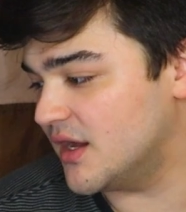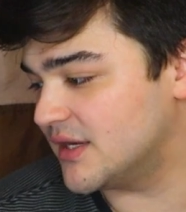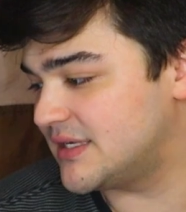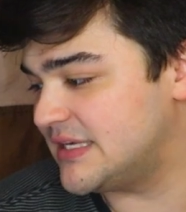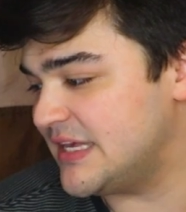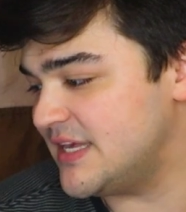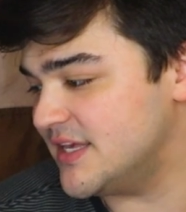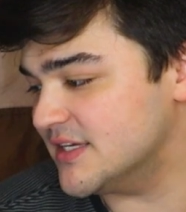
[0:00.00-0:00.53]
a
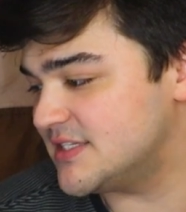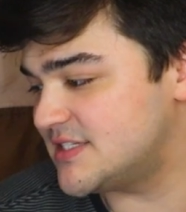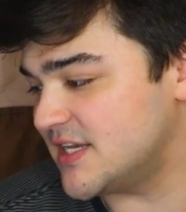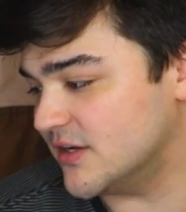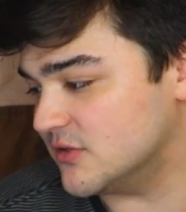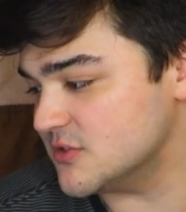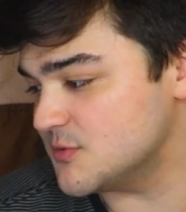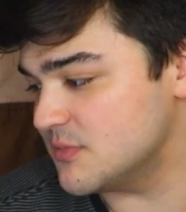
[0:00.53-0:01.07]
Kia
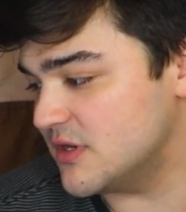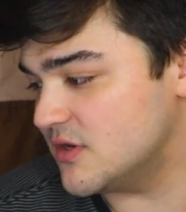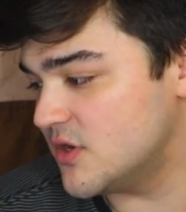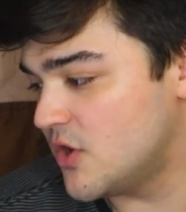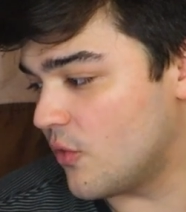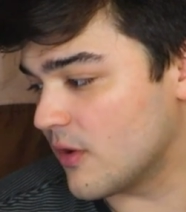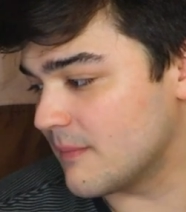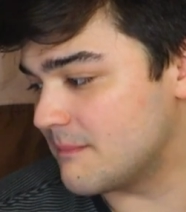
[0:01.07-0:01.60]

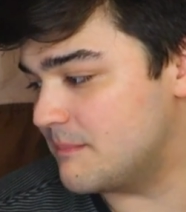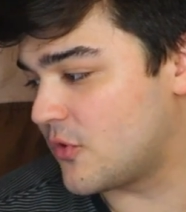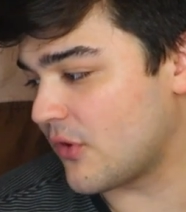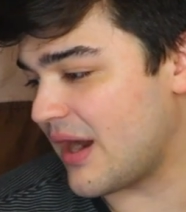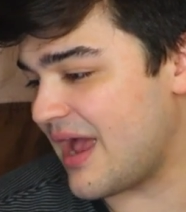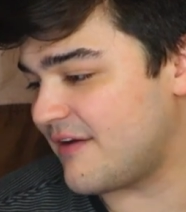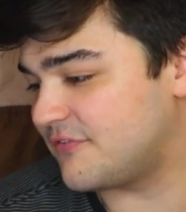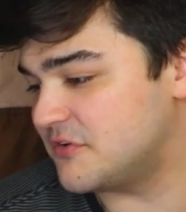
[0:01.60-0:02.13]
salesman or
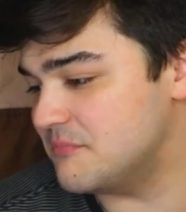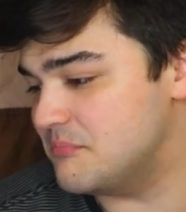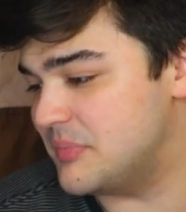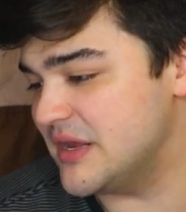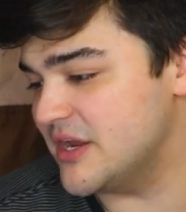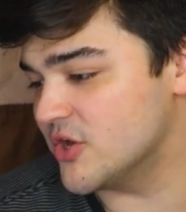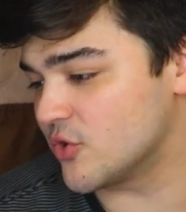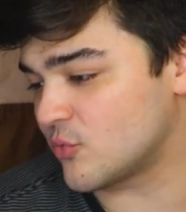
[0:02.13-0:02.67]
craft
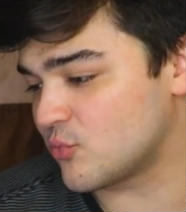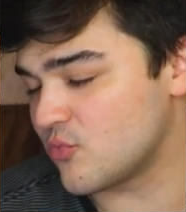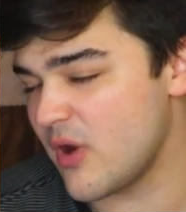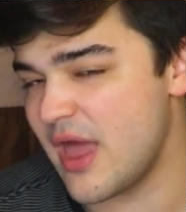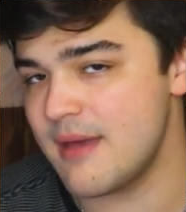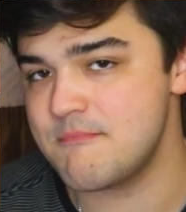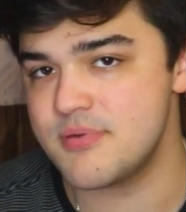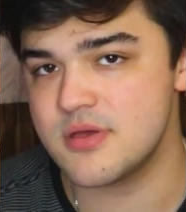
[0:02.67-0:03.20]
beer rep.